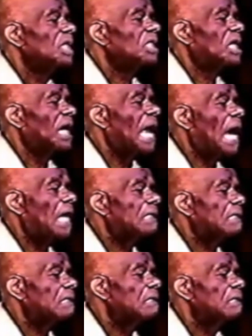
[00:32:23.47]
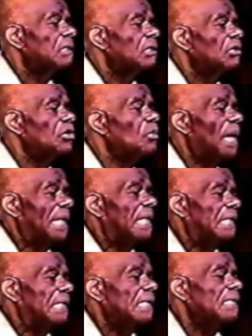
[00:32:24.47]
its last
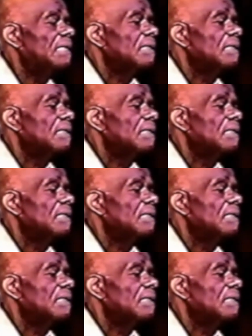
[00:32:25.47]
humanity.